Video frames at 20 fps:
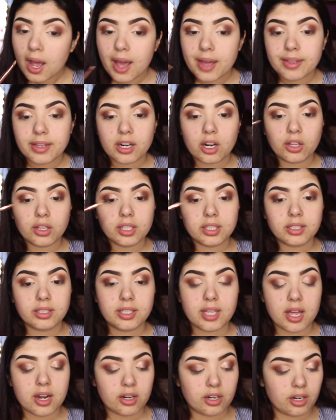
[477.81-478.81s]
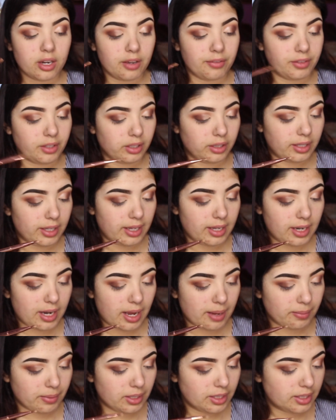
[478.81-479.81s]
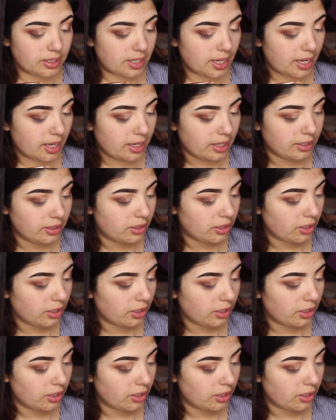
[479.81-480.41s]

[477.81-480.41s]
And then on the center of the lid, I'm going to take a